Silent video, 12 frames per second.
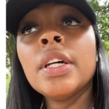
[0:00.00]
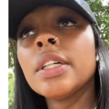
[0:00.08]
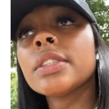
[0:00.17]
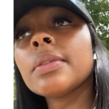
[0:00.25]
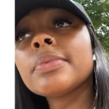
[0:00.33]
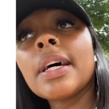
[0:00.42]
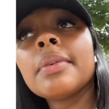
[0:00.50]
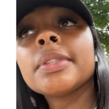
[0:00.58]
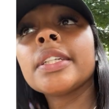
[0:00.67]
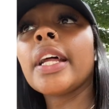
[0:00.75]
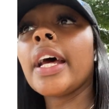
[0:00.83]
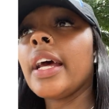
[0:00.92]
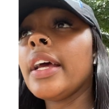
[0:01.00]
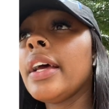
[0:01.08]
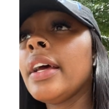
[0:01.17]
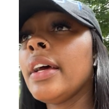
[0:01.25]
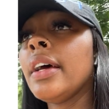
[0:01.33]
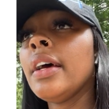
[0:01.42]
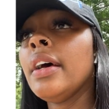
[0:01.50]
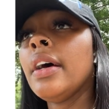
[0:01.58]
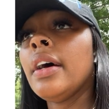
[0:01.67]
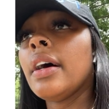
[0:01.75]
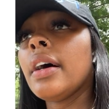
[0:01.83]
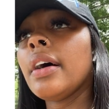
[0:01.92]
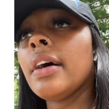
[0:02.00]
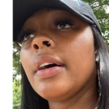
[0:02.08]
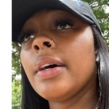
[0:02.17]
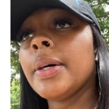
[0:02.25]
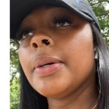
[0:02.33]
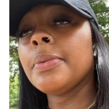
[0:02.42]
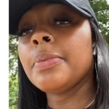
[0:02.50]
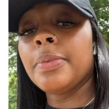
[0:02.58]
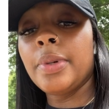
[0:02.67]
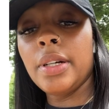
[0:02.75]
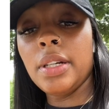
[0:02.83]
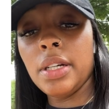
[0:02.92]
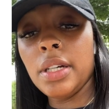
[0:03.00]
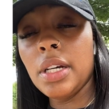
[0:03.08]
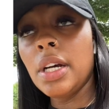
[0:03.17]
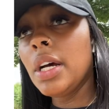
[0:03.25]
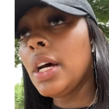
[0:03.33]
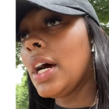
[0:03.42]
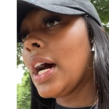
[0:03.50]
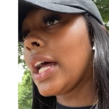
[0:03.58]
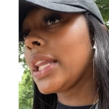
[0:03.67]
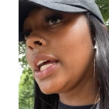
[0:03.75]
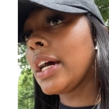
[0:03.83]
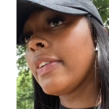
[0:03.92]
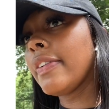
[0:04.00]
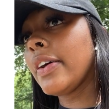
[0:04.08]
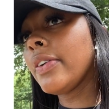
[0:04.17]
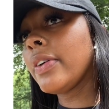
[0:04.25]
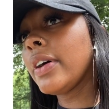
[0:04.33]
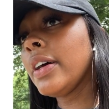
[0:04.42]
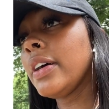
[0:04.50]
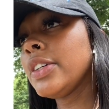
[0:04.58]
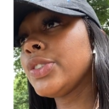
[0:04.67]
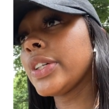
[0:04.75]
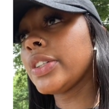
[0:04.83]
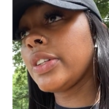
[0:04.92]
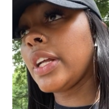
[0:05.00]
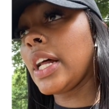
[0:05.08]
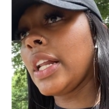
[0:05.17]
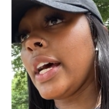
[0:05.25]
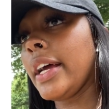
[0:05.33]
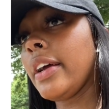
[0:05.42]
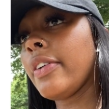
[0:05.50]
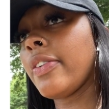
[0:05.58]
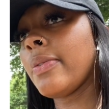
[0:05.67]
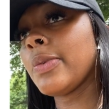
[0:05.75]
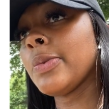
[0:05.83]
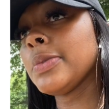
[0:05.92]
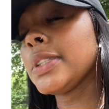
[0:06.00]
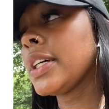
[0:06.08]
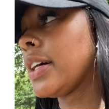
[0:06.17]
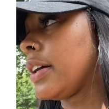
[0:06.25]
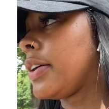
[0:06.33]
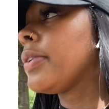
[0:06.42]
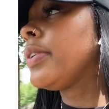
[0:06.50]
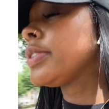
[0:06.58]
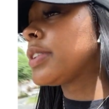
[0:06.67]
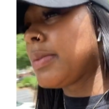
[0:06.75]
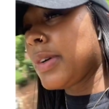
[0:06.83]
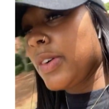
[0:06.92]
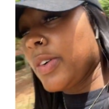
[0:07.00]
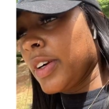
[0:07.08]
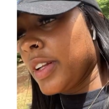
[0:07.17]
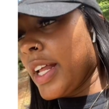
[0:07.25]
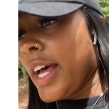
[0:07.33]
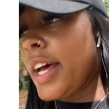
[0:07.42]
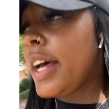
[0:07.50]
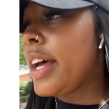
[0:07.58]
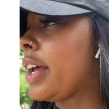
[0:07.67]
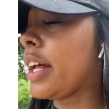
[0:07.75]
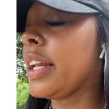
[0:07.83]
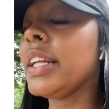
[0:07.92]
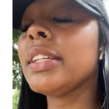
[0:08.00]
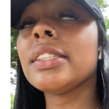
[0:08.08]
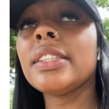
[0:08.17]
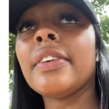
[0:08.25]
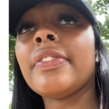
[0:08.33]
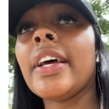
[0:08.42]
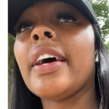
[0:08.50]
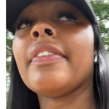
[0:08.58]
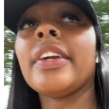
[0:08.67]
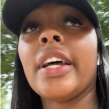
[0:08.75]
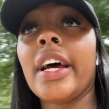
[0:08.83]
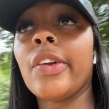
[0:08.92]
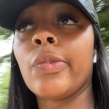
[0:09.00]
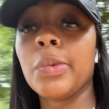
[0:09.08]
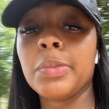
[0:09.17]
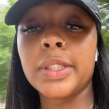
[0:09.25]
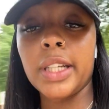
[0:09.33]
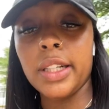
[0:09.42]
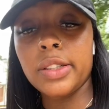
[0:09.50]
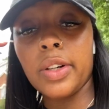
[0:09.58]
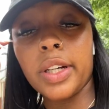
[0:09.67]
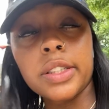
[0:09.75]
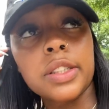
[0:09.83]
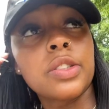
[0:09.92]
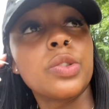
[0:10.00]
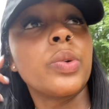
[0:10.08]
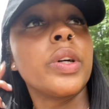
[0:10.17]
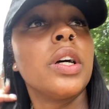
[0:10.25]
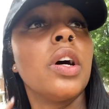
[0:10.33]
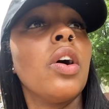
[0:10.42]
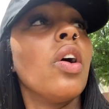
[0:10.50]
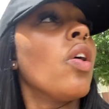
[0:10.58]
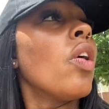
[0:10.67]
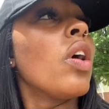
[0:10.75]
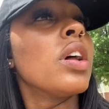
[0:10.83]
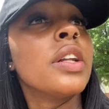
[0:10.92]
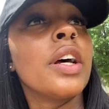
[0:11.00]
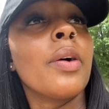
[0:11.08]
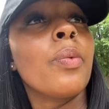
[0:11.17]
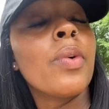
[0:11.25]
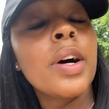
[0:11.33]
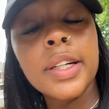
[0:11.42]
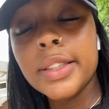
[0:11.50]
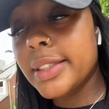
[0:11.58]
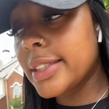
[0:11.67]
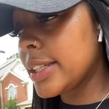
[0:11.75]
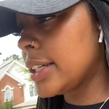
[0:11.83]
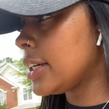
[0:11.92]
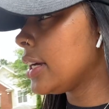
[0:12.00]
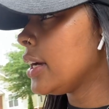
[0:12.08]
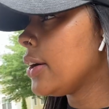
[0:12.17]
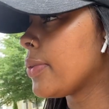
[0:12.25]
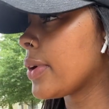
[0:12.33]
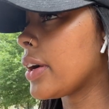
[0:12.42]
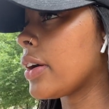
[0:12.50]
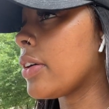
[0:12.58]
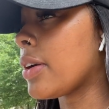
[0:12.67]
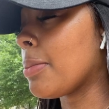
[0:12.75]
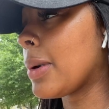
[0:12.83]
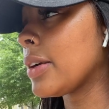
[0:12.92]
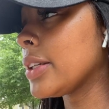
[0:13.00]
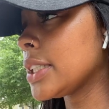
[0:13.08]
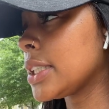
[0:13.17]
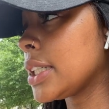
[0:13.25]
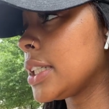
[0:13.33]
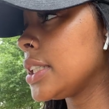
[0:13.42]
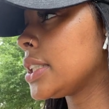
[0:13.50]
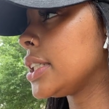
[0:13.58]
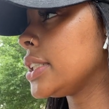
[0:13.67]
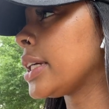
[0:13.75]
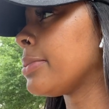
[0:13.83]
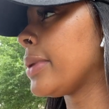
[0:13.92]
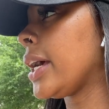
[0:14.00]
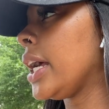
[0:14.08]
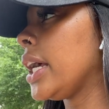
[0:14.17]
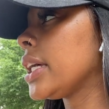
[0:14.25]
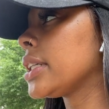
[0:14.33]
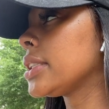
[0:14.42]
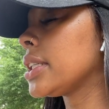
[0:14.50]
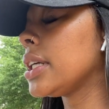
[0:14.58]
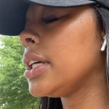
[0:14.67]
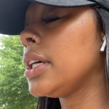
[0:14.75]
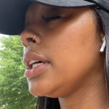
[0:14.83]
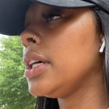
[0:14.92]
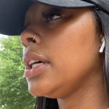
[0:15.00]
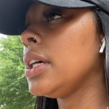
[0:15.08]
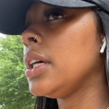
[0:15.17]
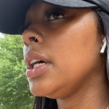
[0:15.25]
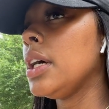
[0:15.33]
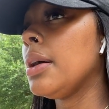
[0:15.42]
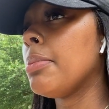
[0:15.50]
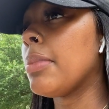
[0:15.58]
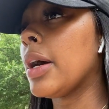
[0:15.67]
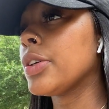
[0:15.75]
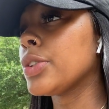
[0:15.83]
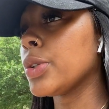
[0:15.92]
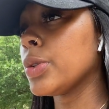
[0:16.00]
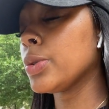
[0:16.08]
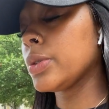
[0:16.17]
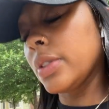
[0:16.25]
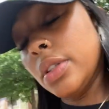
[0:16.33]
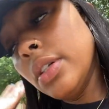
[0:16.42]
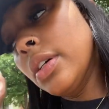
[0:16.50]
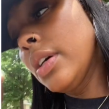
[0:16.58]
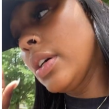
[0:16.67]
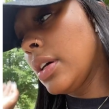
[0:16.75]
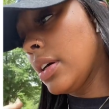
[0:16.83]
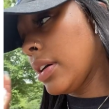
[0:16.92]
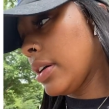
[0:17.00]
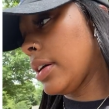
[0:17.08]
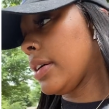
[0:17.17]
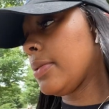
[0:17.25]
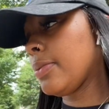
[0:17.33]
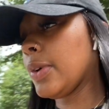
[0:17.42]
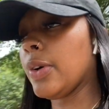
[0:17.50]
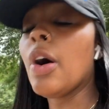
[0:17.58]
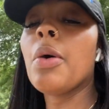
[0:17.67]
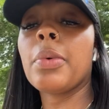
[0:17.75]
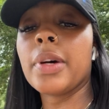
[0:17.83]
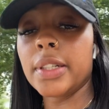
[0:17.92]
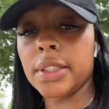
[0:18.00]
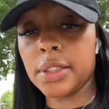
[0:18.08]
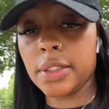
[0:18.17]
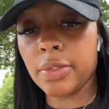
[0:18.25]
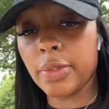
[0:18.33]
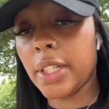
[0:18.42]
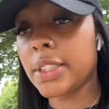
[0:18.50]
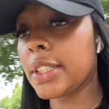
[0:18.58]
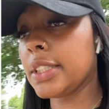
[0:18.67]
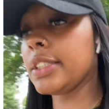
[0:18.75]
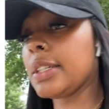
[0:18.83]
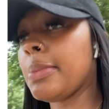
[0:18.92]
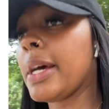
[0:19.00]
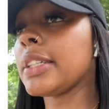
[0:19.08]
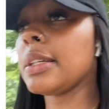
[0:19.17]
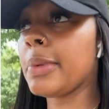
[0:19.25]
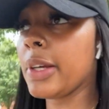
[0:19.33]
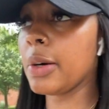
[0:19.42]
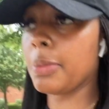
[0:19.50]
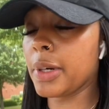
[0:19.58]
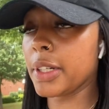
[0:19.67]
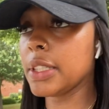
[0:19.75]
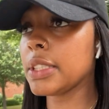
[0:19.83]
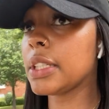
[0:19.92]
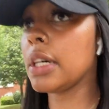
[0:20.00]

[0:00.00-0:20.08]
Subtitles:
sometime today. I think I found a dresser that I like from Rooms to Go, so I'm going to order that. I need to see if they have a dining room set so I can just do it all at once. We're going to go to Burlington, TJ Maxx, Marshalls, well, Home Goods. When I say TJ Maxx, I mean Home Goods.